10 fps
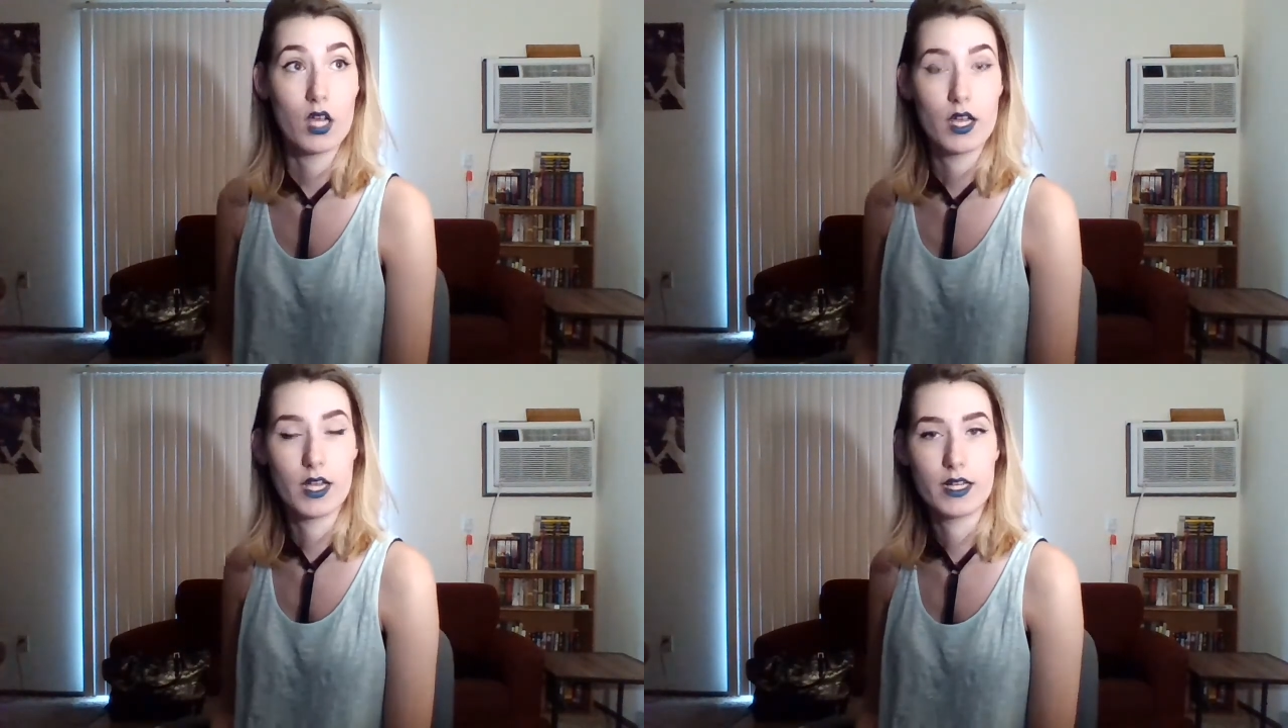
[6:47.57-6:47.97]

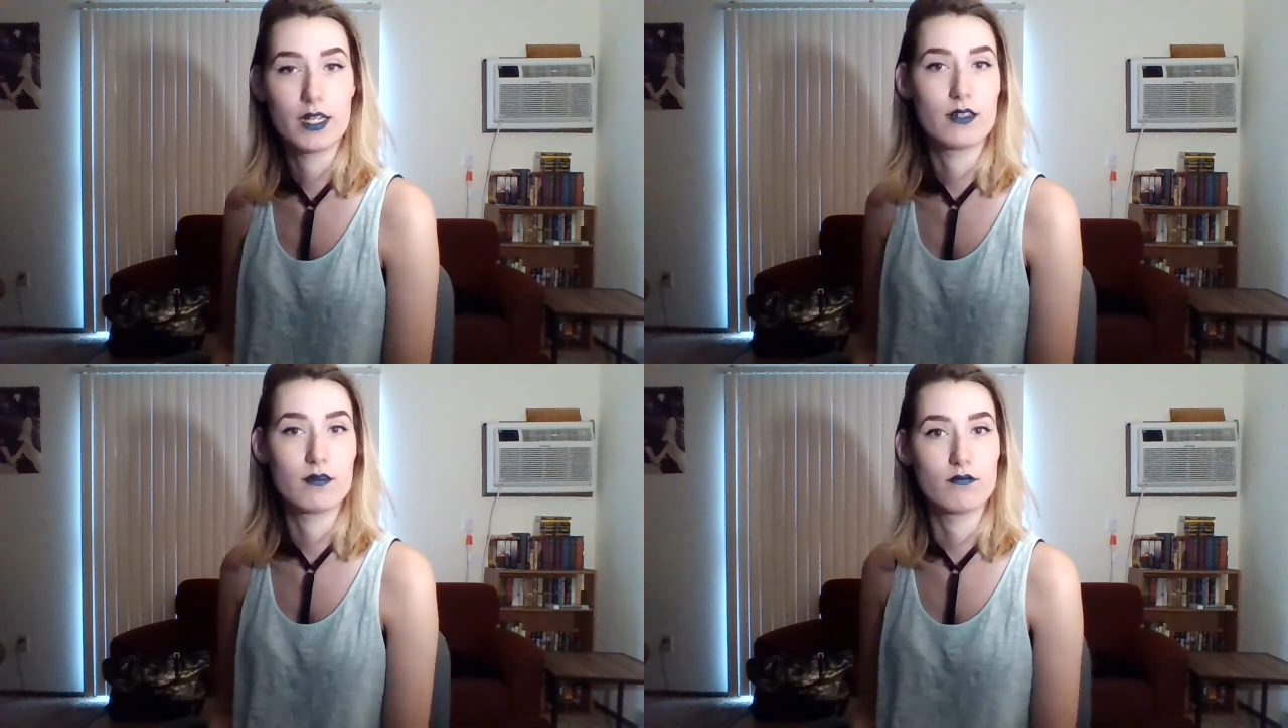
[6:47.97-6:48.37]

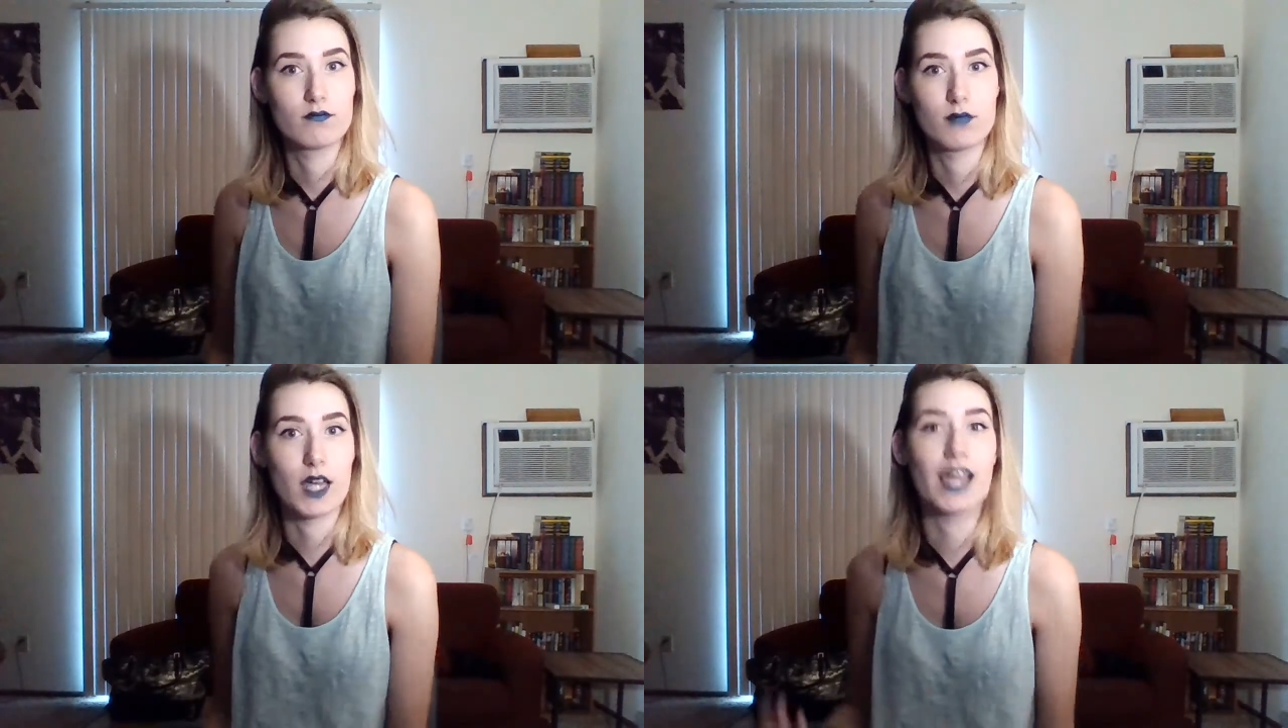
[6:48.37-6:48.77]
And
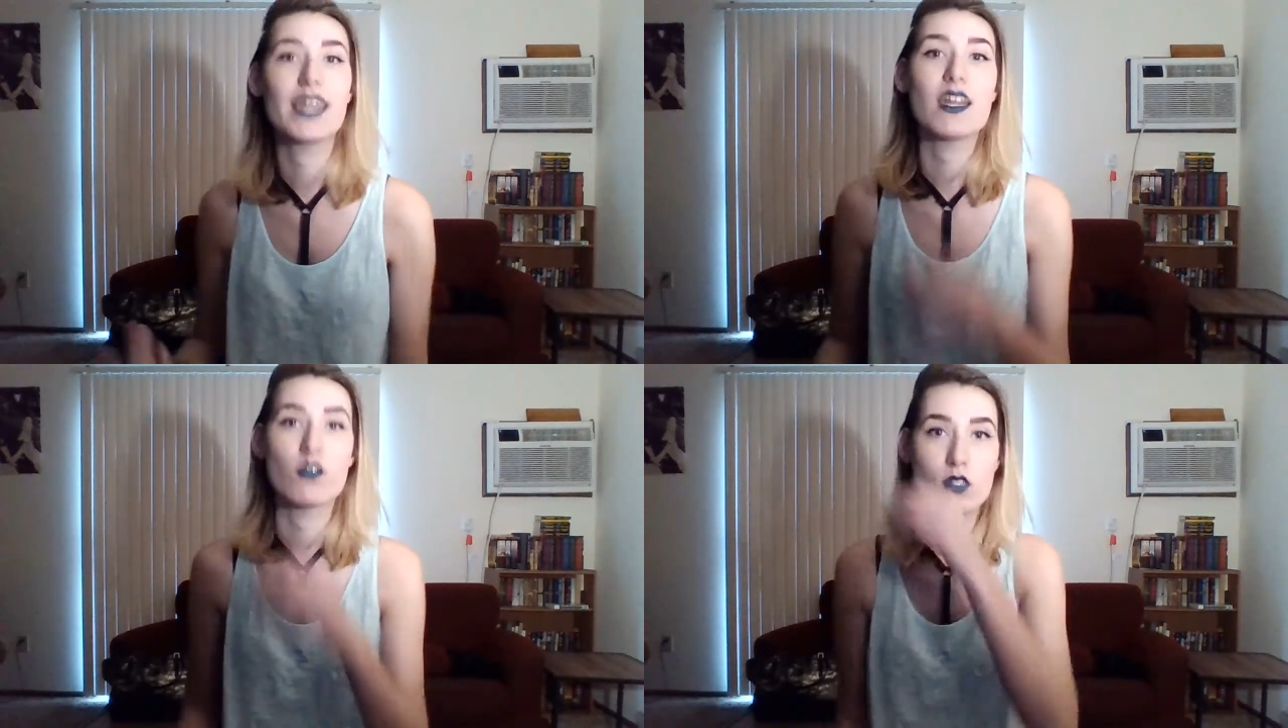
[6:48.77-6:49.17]
I
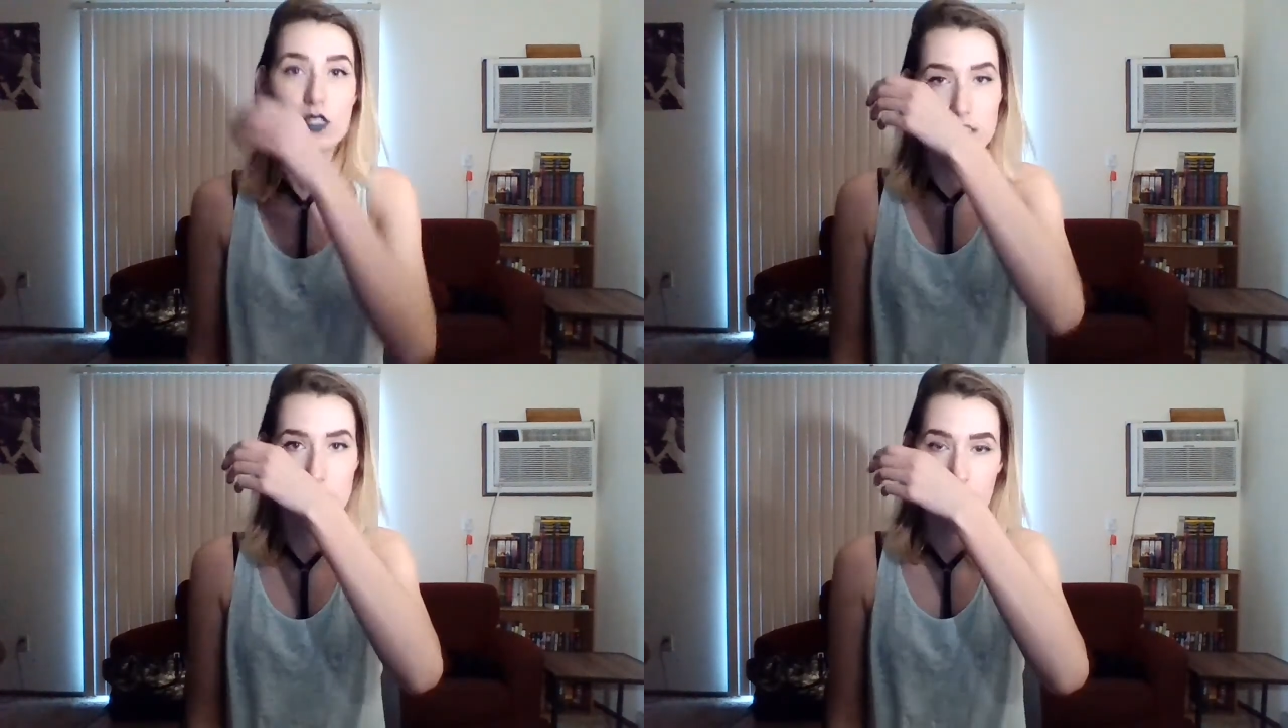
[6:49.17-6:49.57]
can't
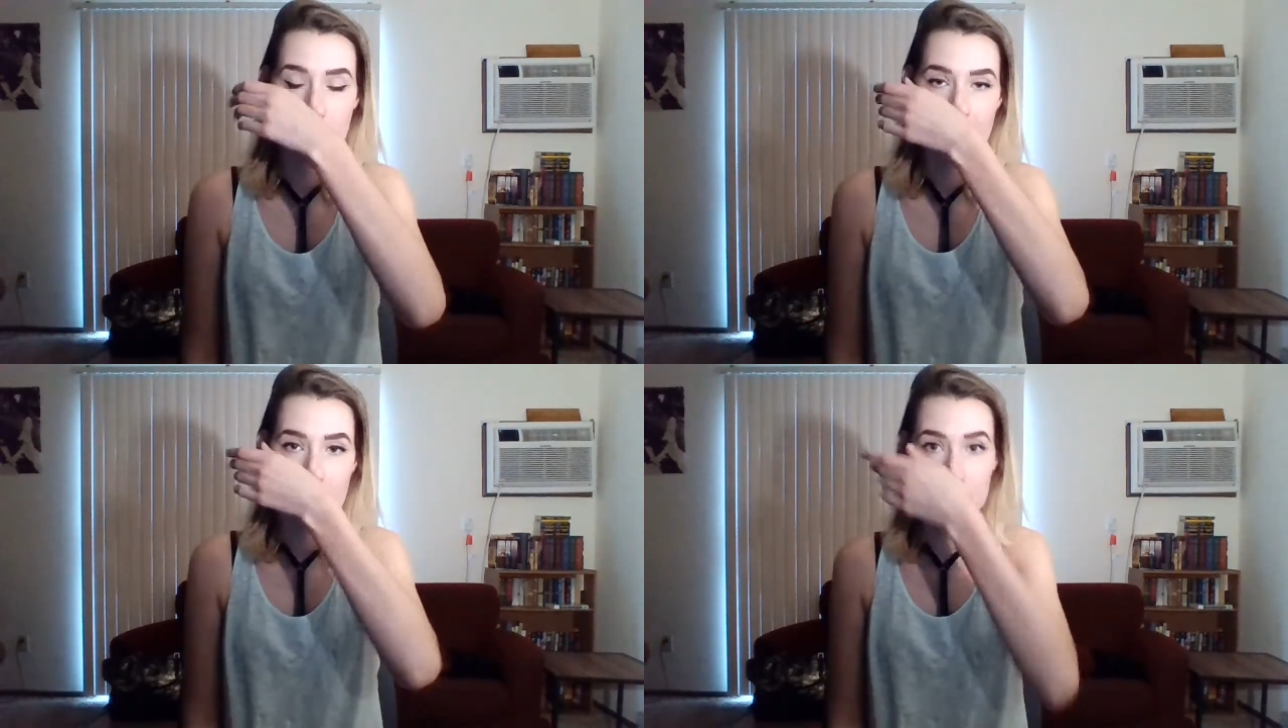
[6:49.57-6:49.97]
really say,
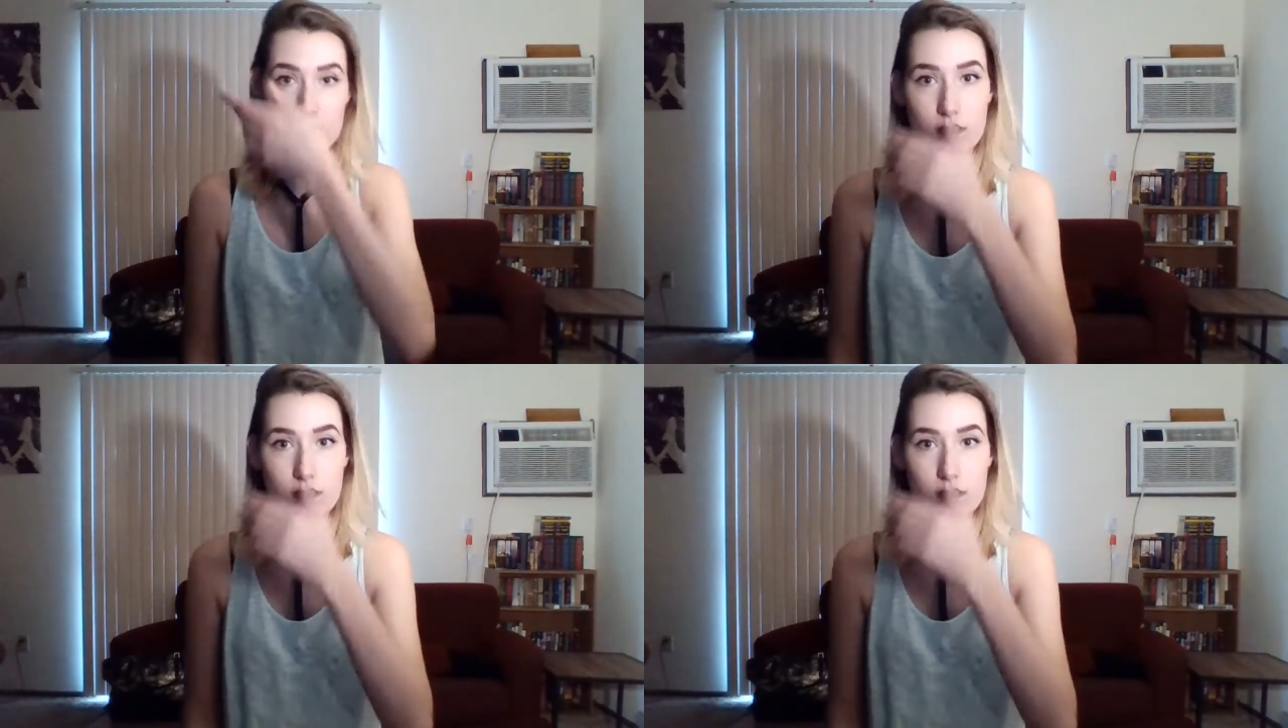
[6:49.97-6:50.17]
hey,